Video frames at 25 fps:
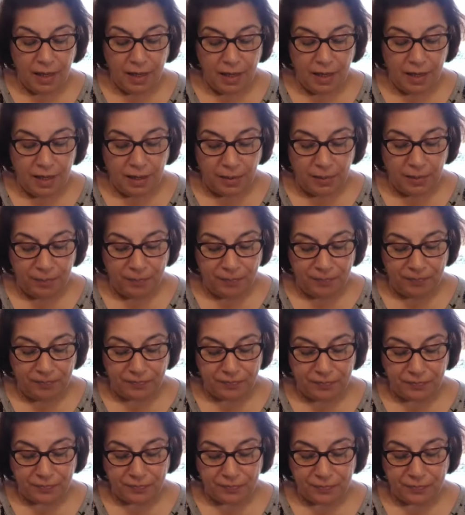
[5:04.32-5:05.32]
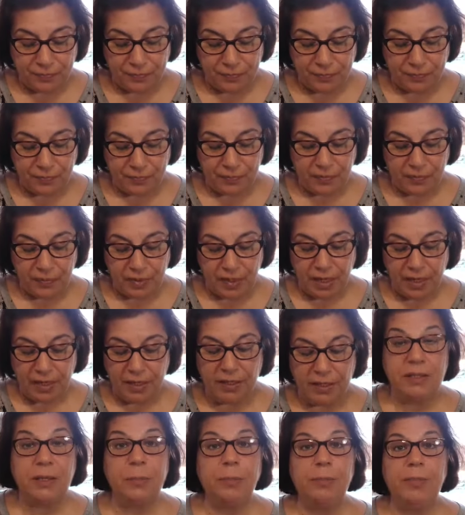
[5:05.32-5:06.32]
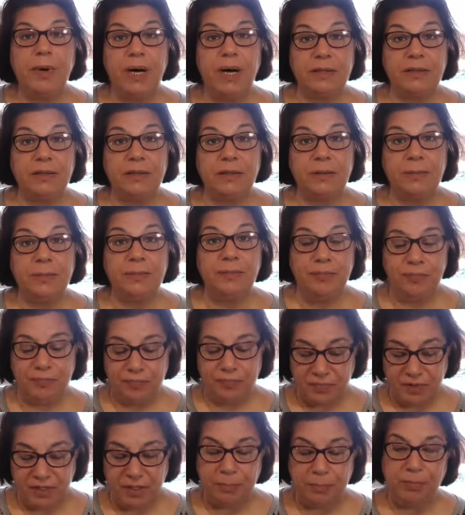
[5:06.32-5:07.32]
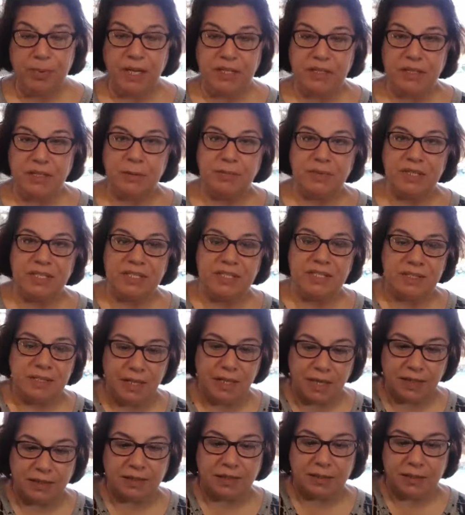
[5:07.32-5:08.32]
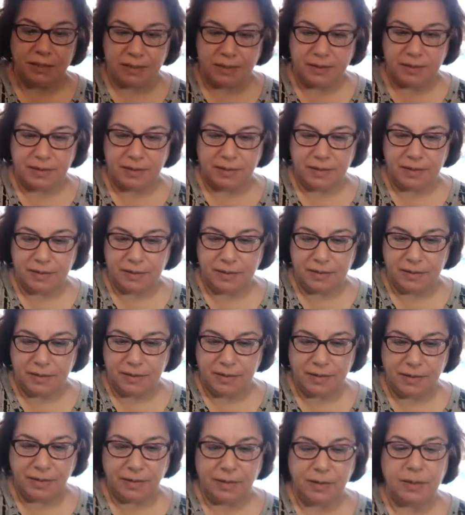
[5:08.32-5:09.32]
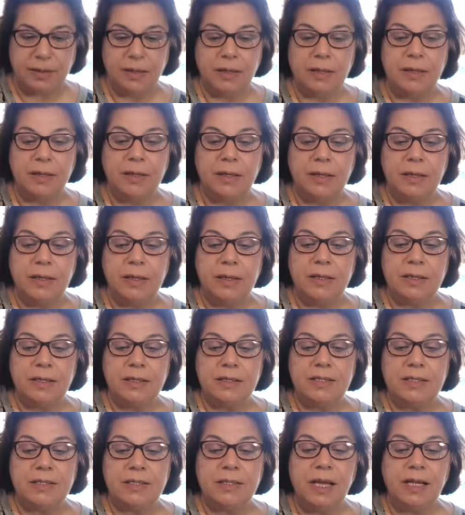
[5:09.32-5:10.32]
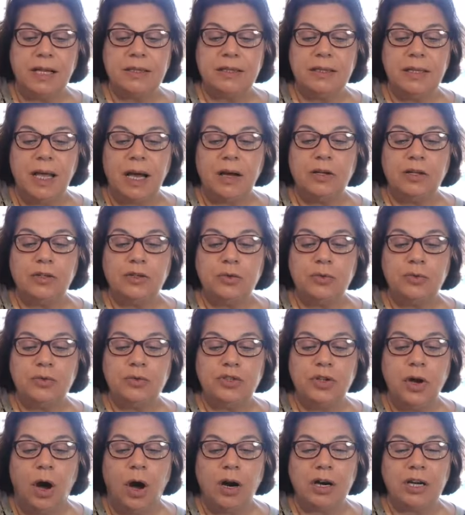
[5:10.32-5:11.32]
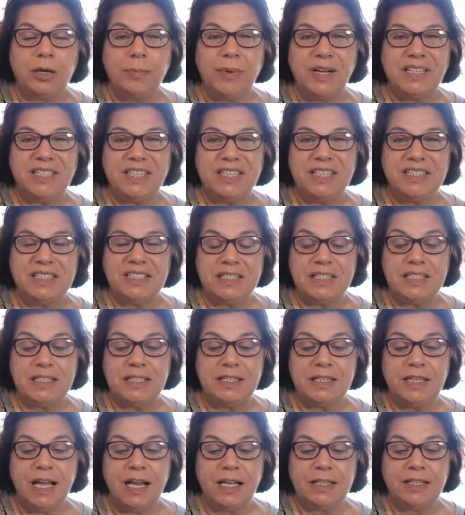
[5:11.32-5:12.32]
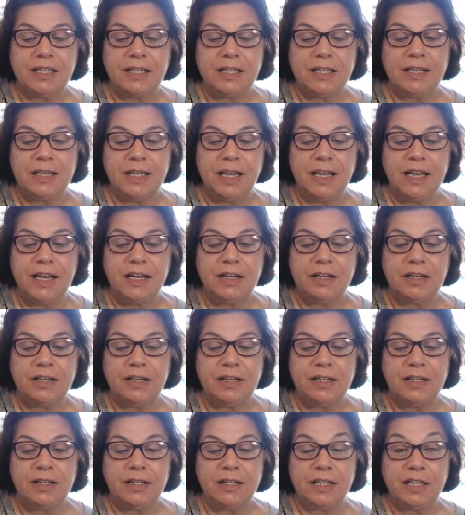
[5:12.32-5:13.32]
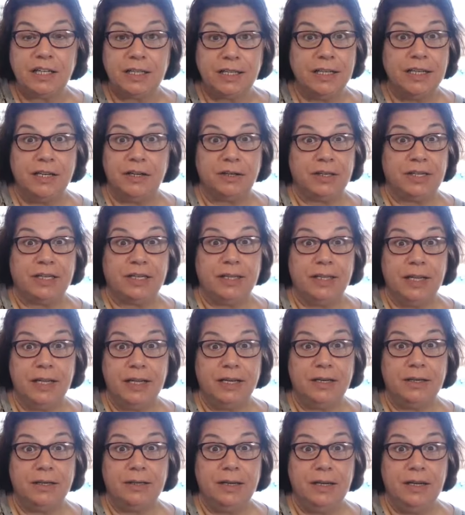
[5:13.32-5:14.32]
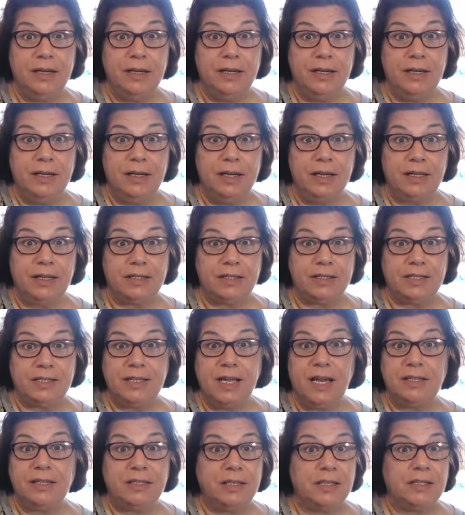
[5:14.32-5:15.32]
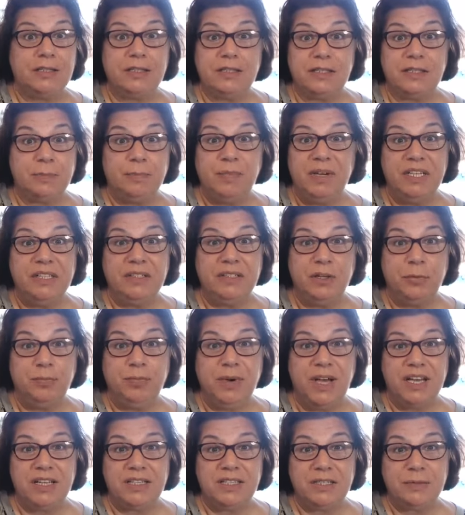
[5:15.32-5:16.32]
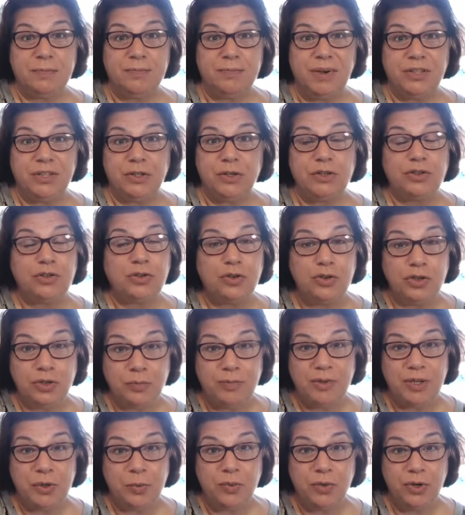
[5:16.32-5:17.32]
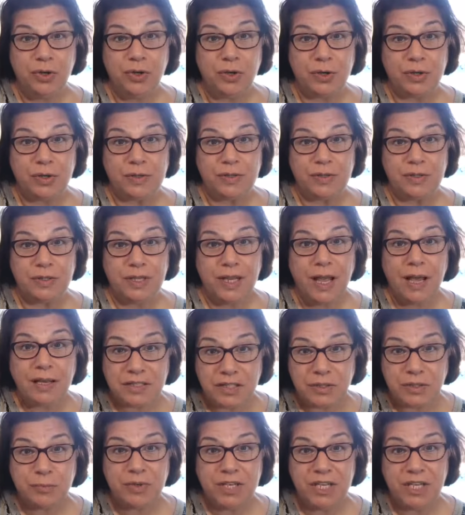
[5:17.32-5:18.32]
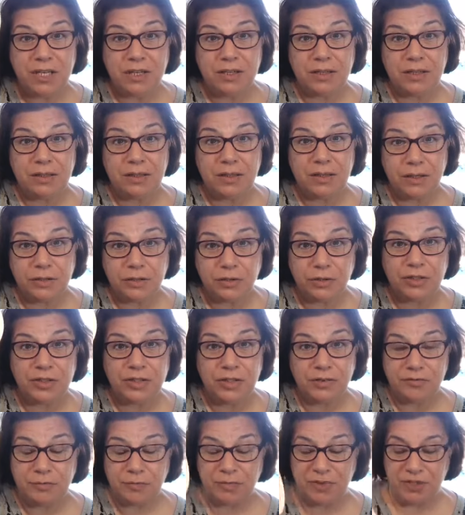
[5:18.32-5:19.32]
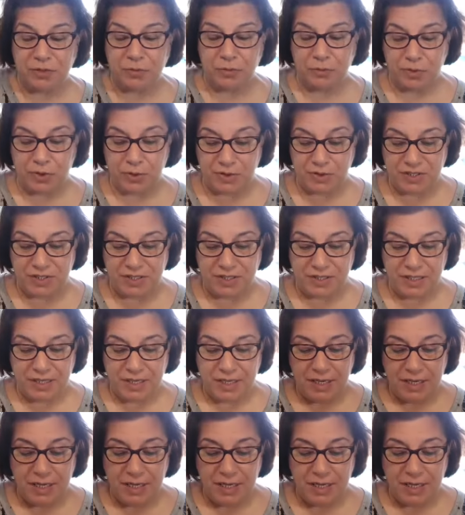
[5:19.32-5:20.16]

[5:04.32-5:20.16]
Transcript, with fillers: Um, and the bottom, the bottom is not, uh, it's not too dark, but it is not clear, clear, clear. It is not, it has been the best, but it could be worse. Last week, it could have been worse.